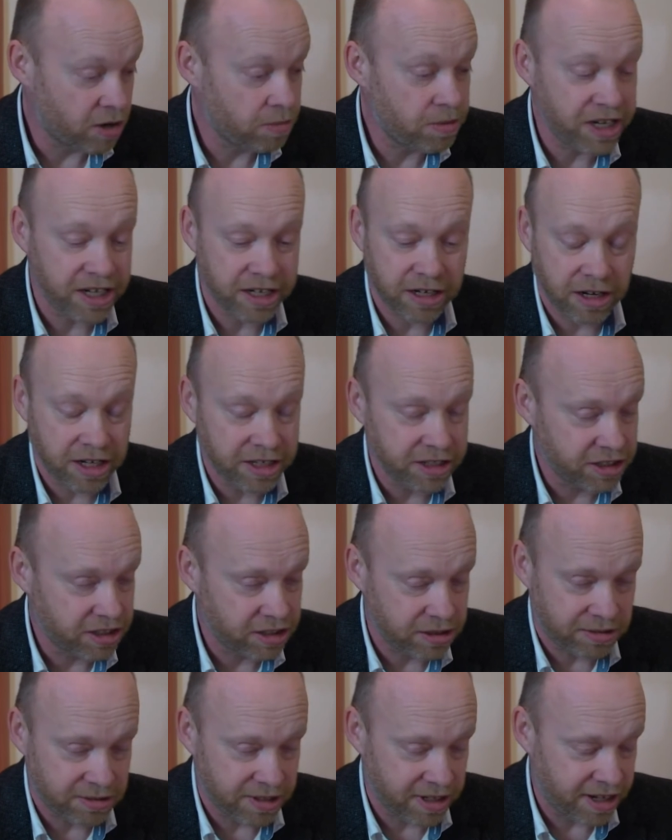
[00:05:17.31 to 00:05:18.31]
Nobody
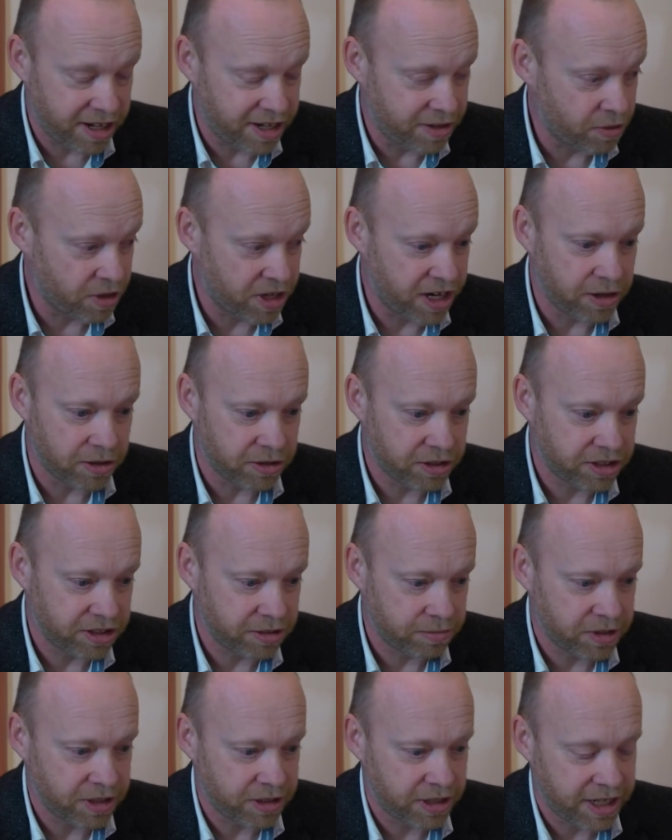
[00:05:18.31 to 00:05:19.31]
enlightens anyone
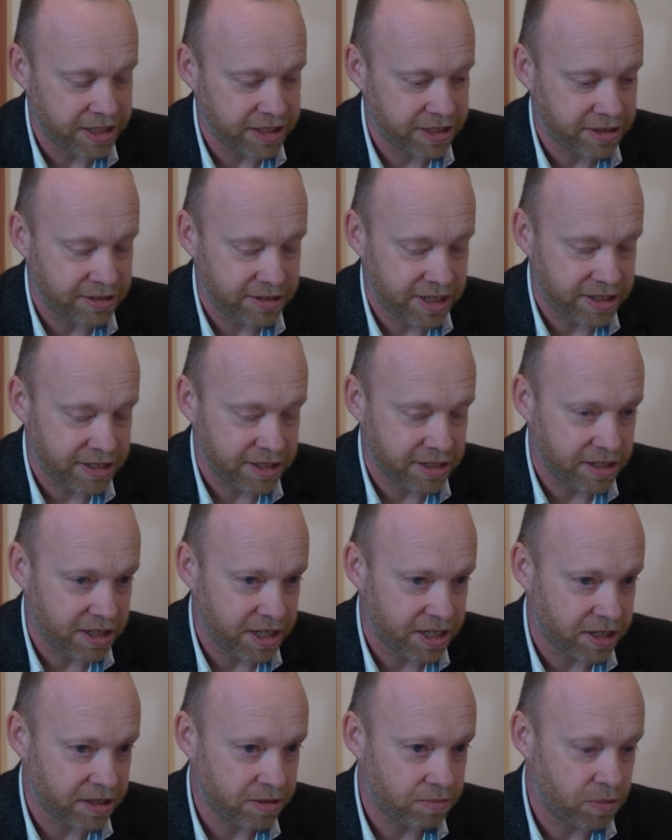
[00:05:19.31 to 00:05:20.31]
else. I mean, that's the
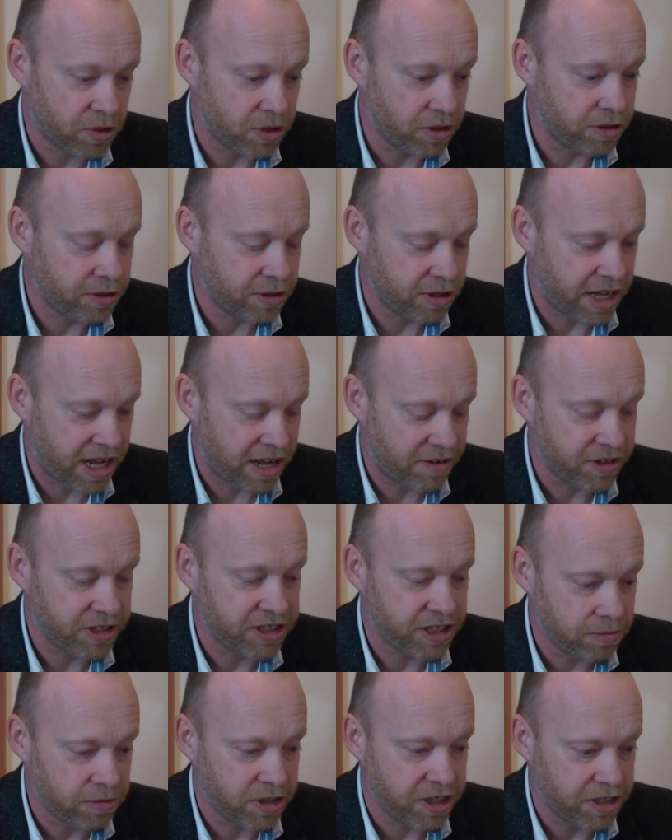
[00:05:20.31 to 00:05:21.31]
thing. But
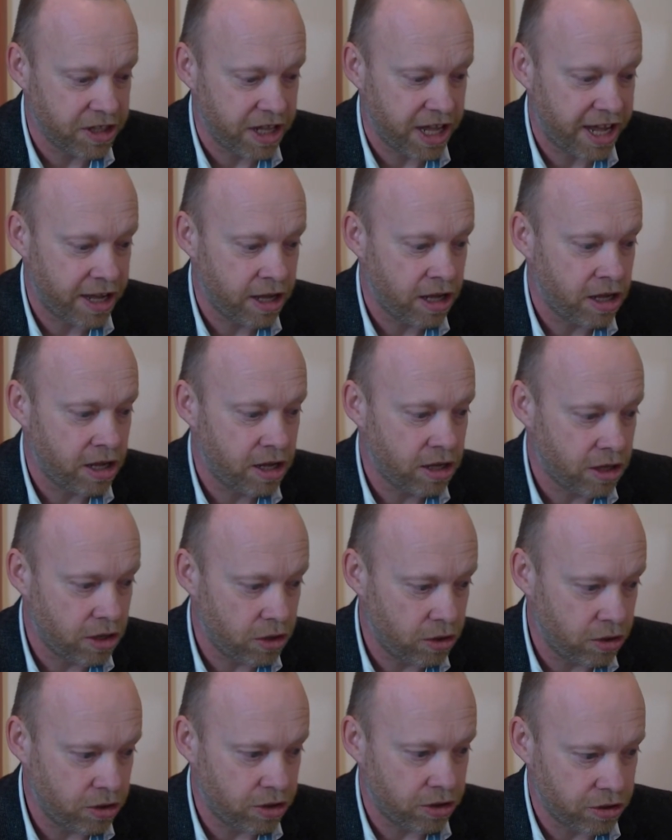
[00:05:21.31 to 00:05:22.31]
having somebody there
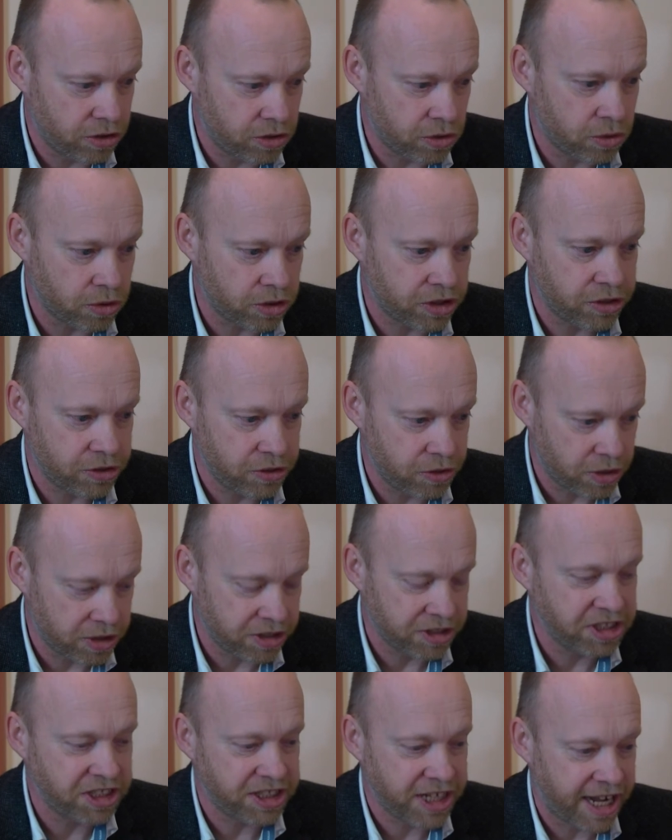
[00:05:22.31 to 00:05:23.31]
who you can talk to, who
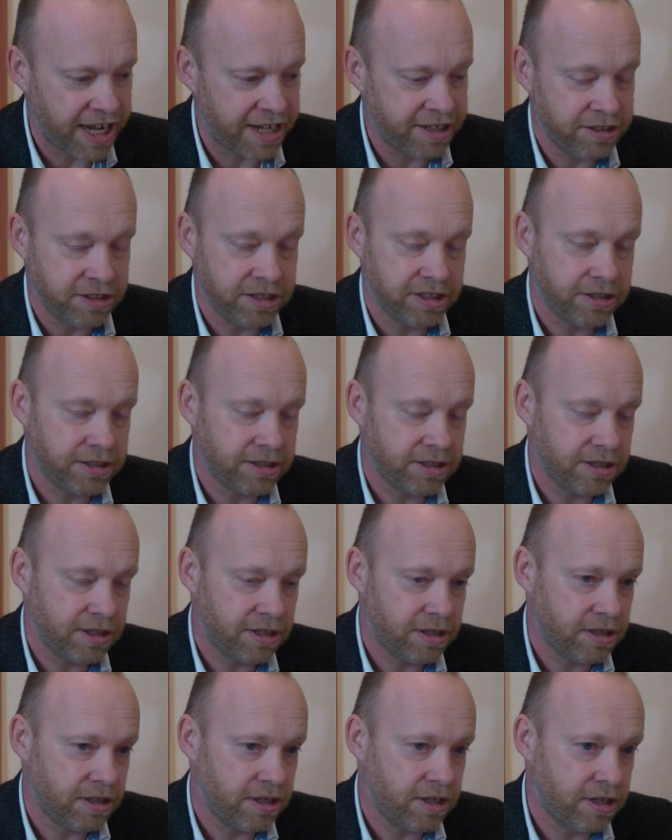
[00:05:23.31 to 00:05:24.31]
understands
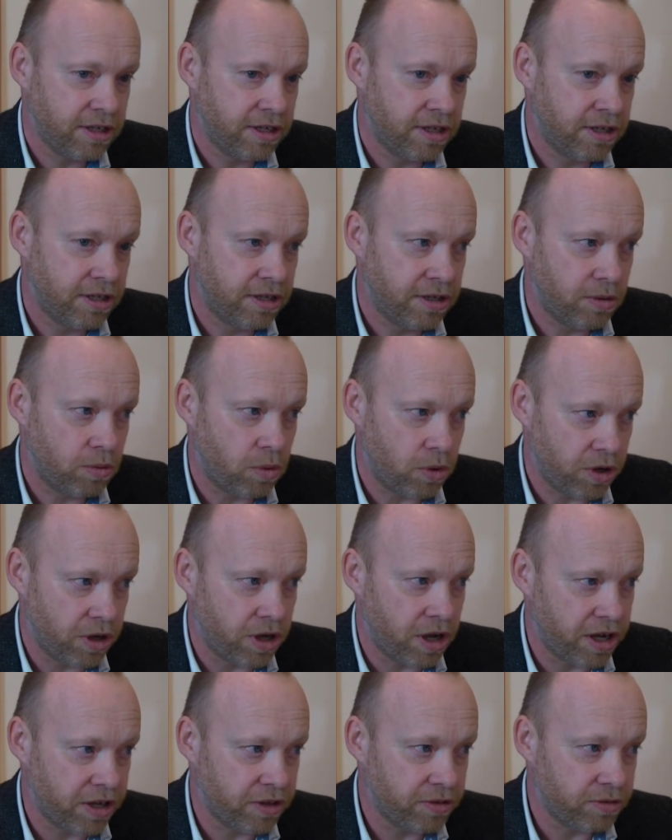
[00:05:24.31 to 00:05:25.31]
what
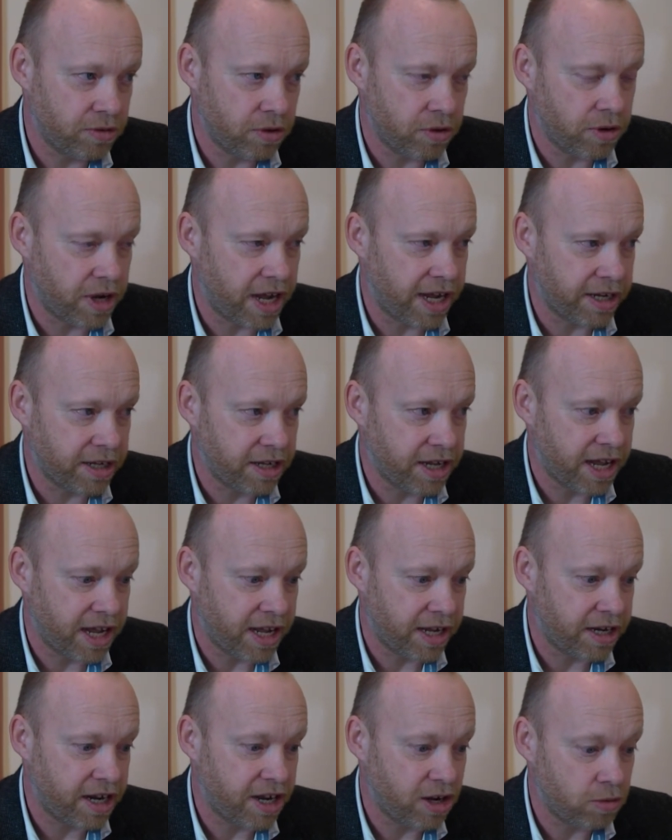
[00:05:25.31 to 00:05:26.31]
you're going through and
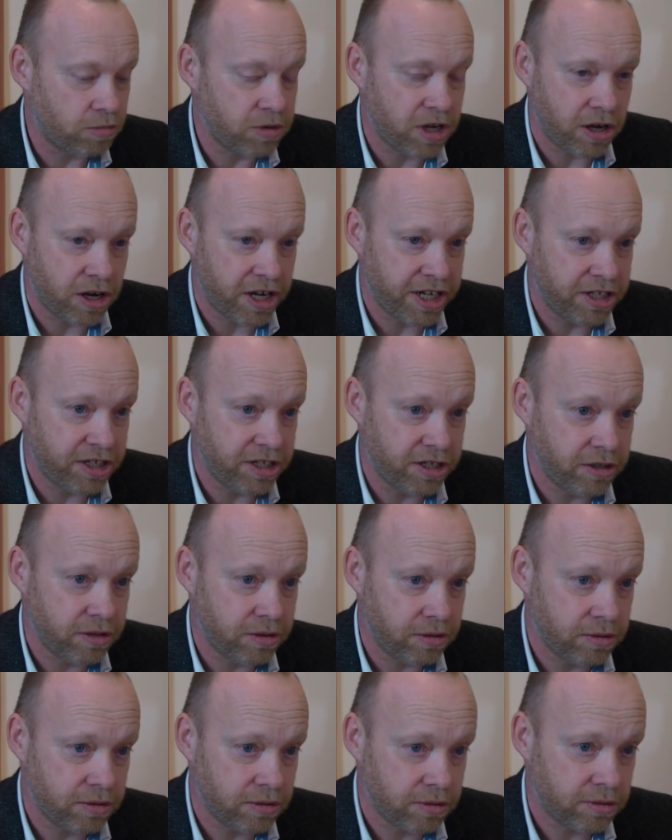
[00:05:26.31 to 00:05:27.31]
can help guide
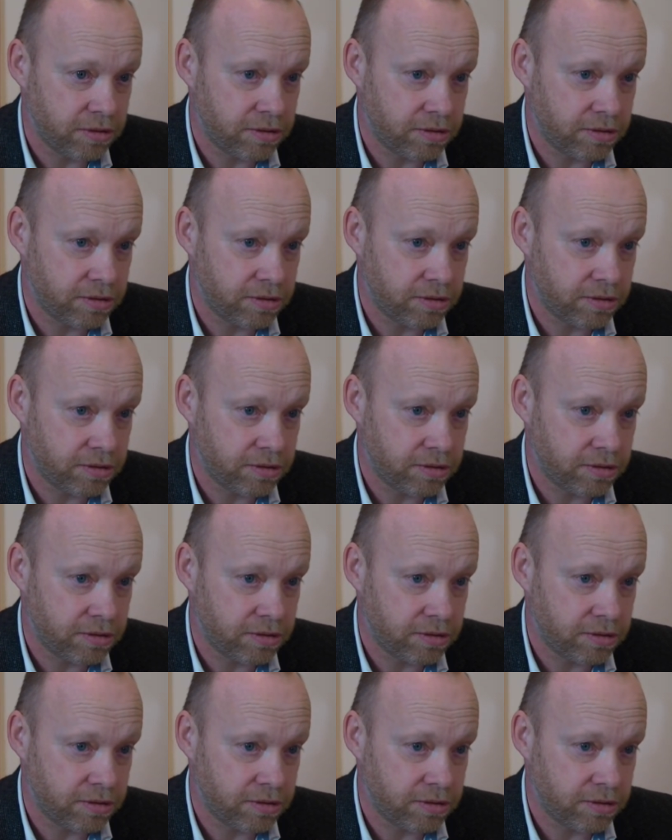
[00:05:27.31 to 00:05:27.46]
you.